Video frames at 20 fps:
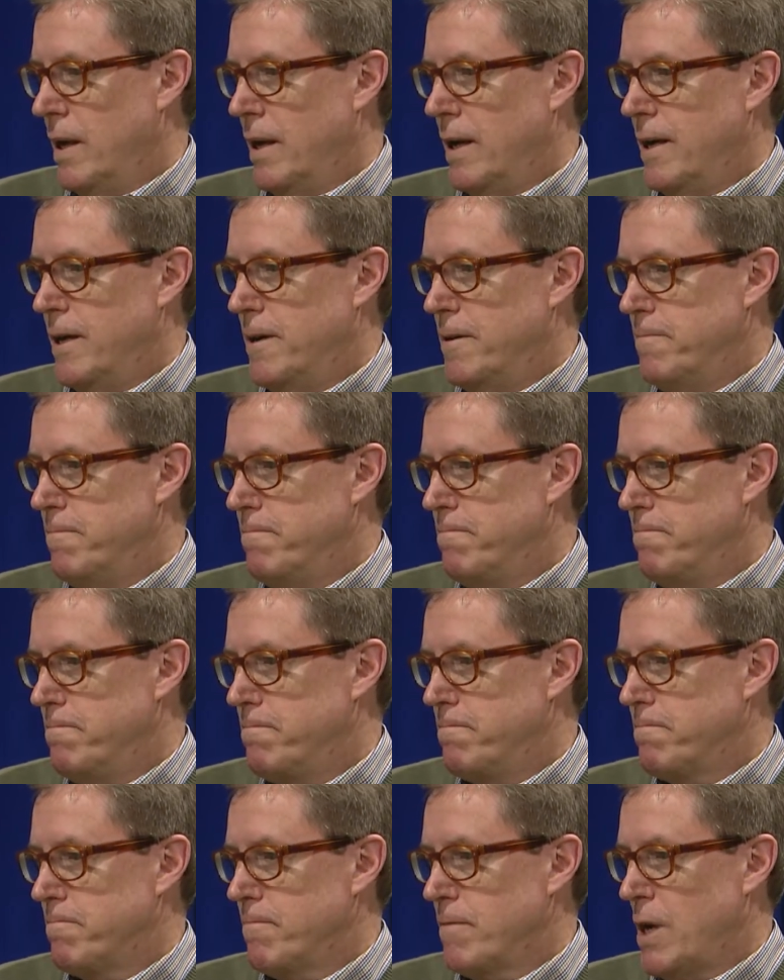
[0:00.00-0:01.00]

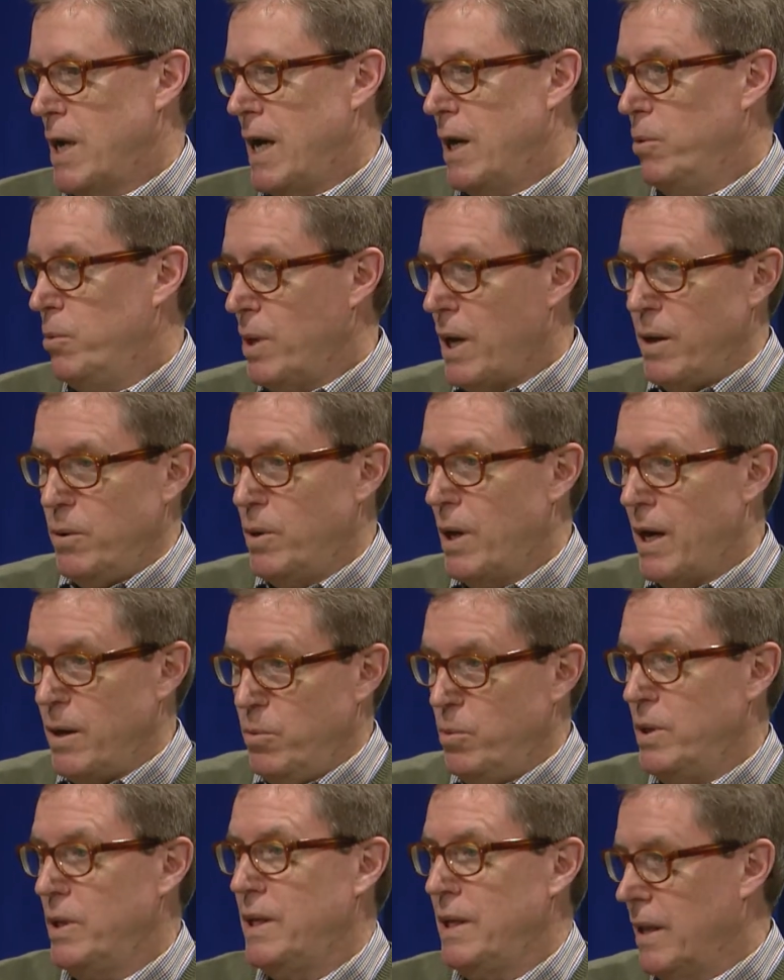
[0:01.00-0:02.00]
I
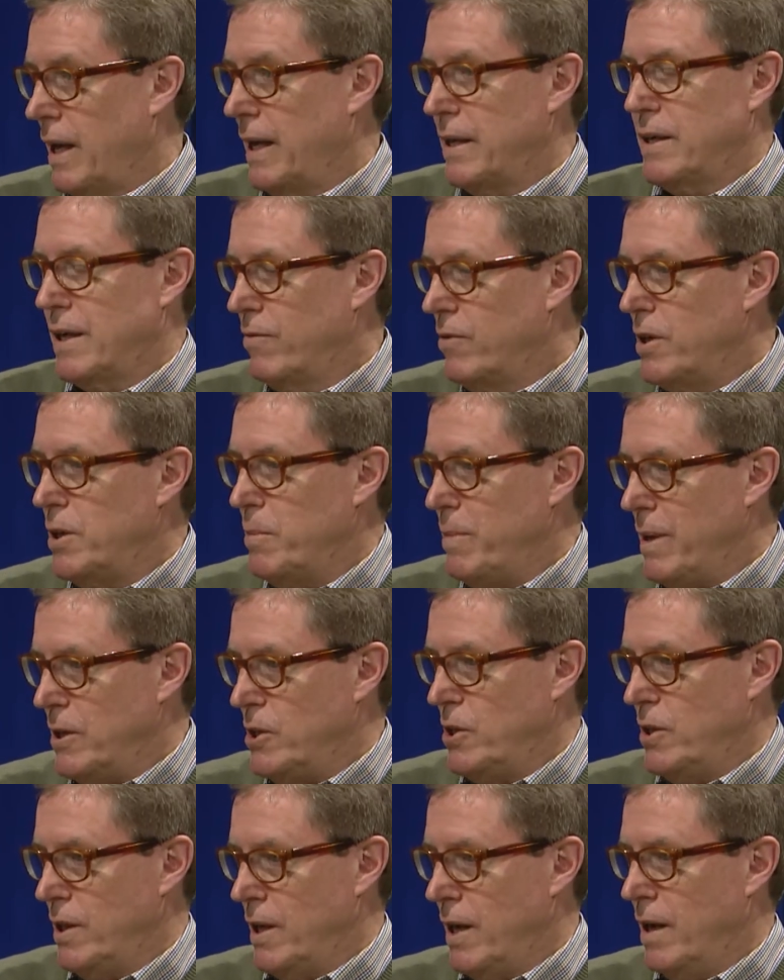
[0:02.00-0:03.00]
really liked every
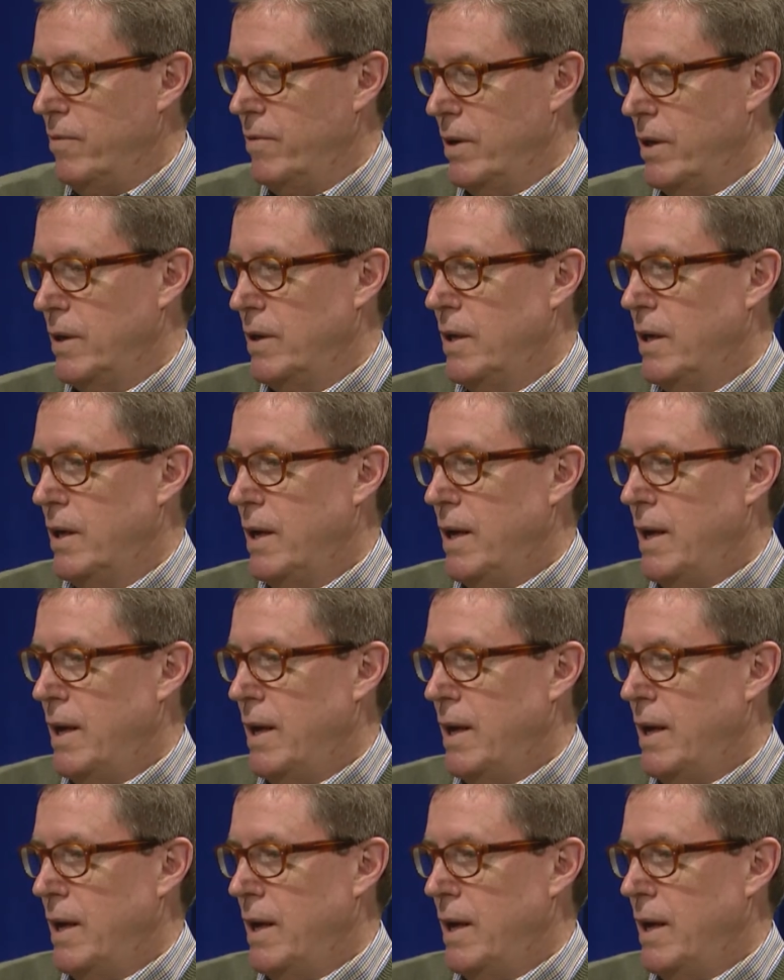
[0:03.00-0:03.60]
dimension of it.